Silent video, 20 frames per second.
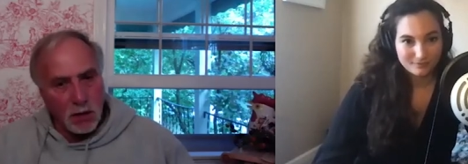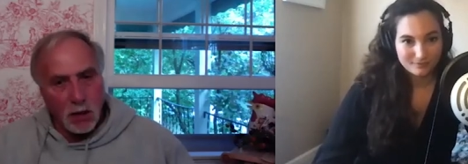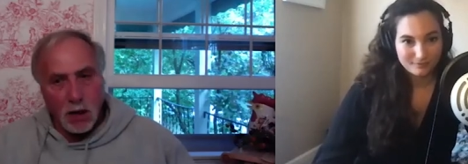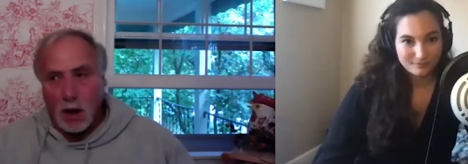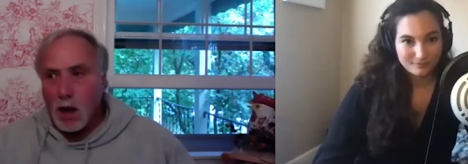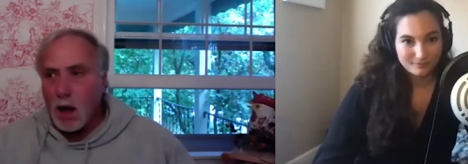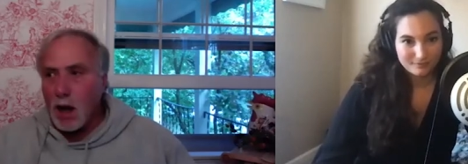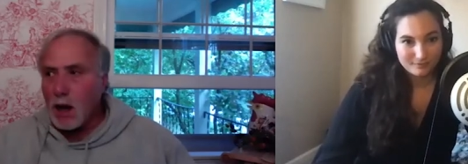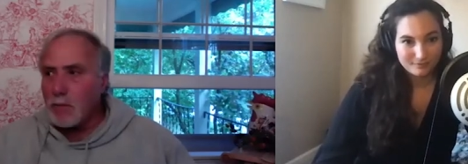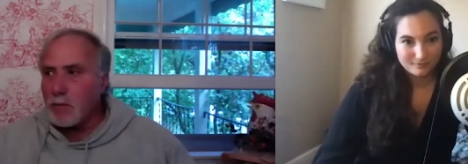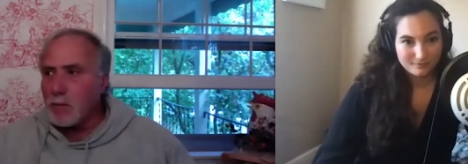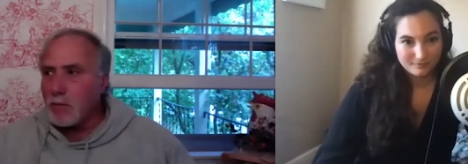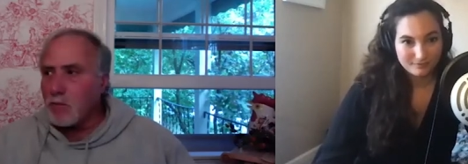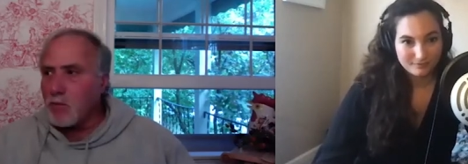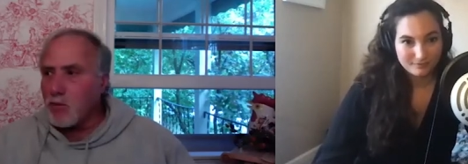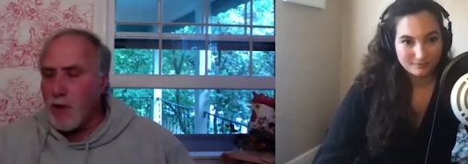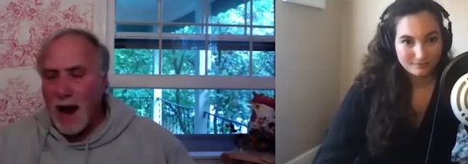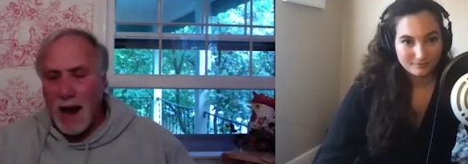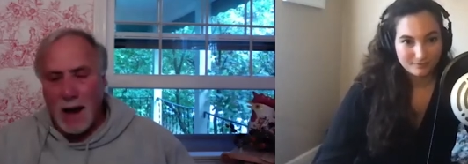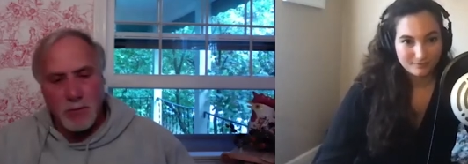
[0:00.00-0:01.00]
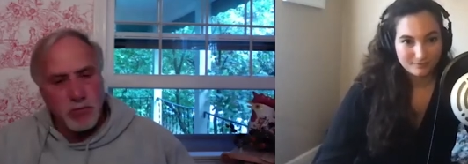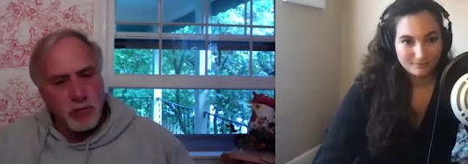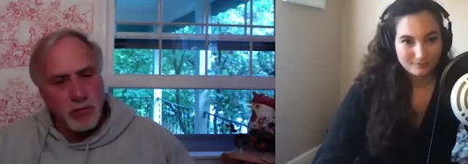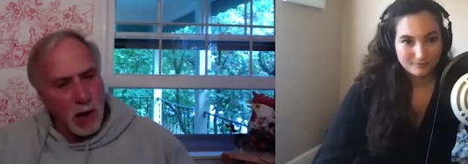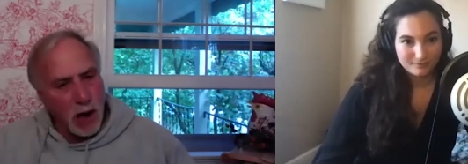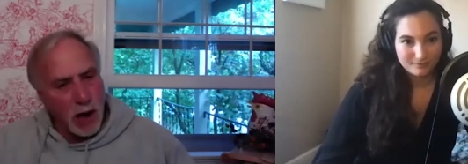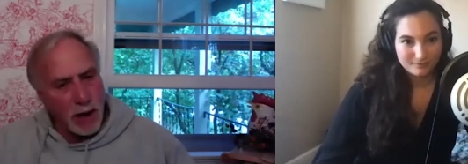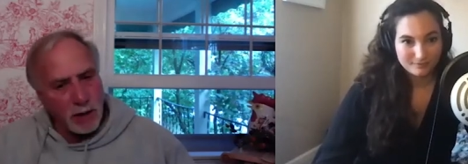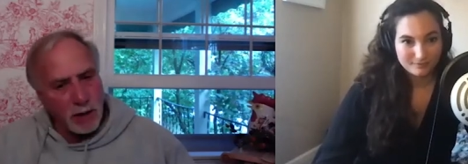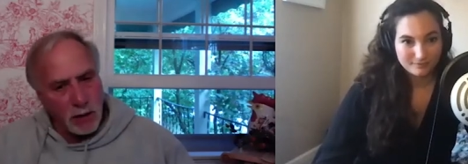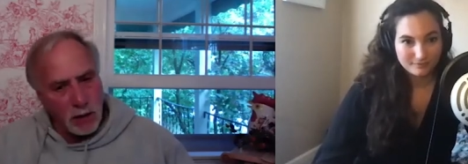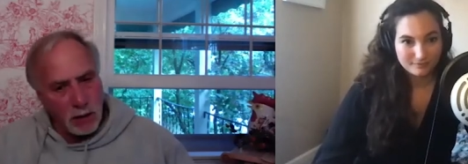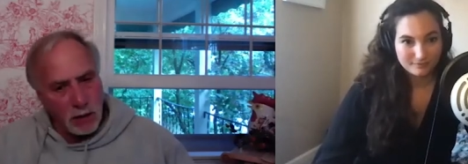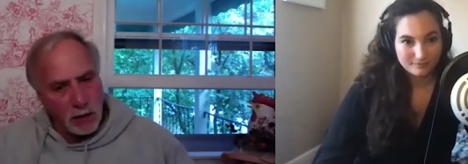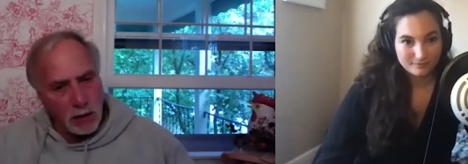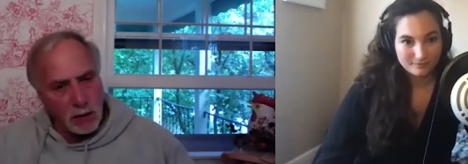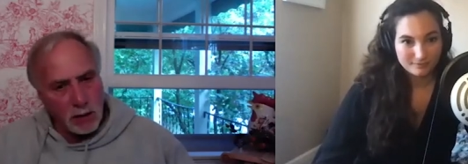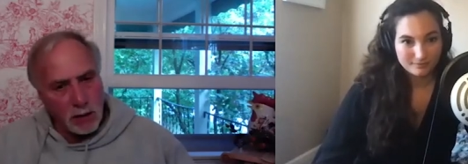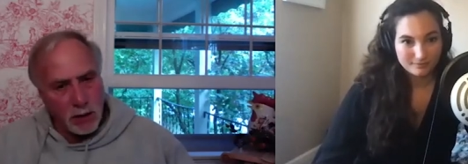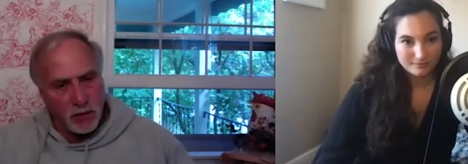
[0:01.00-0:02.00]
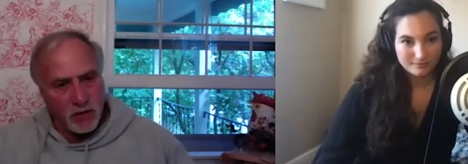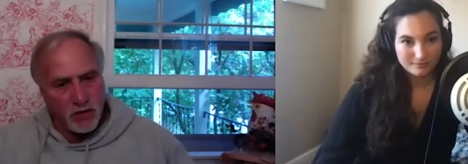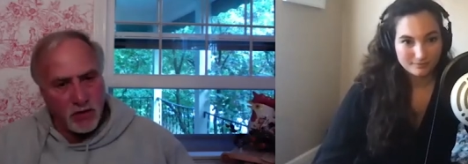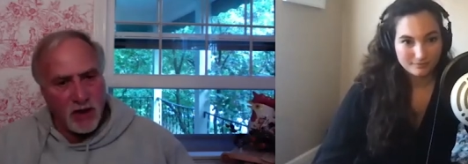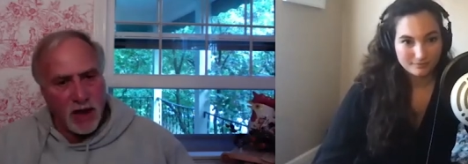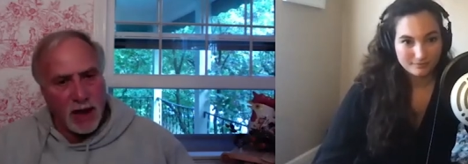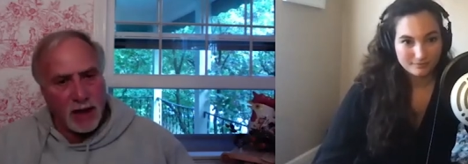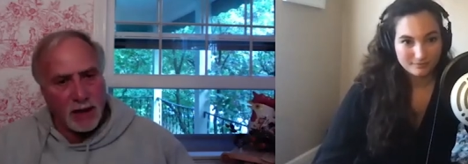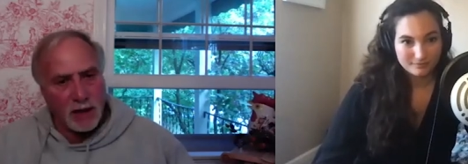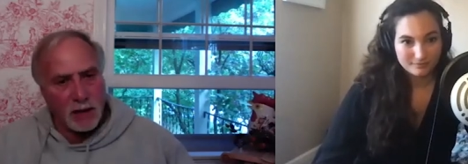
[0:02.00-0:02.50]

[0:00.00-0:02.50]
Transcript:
Speaker 1: Uh, Rob Reiner gets that in